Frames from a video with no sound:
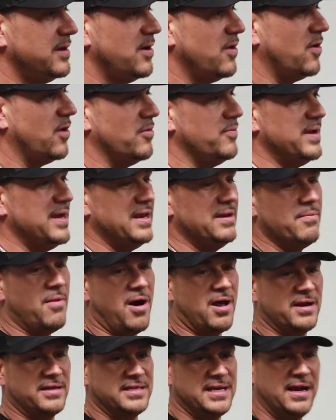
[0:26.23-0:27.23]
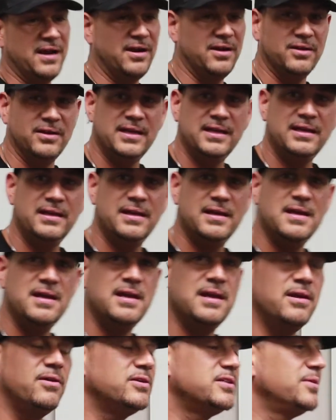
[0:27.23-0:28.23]
or mean monetarily.
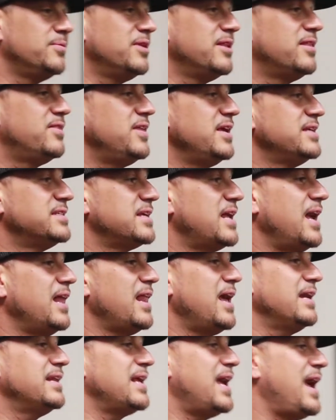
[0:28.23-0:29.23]
Some of the things that I like to